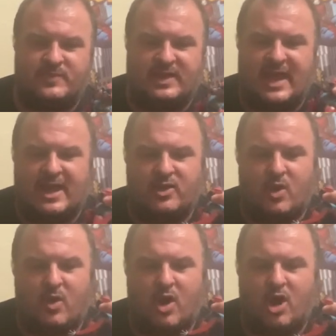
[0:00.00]
He had
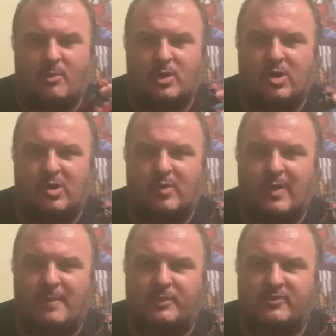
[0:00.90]
no armor or
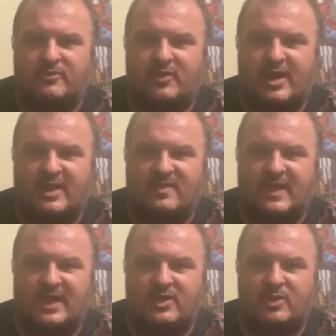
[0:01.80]
weapons or anything.